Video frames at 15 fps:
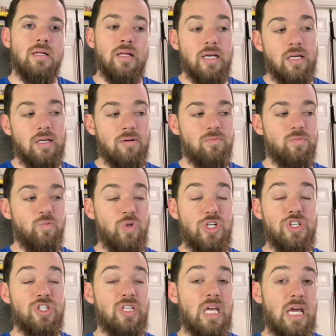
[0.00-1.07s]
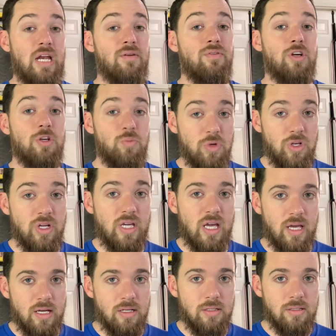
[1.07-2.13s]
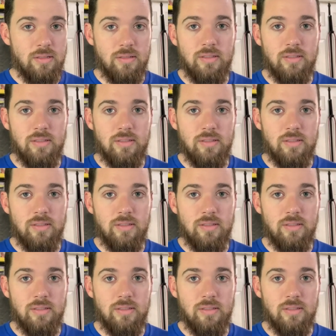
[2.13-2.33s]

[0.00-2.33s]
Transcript: Like, we just can't ever communicate.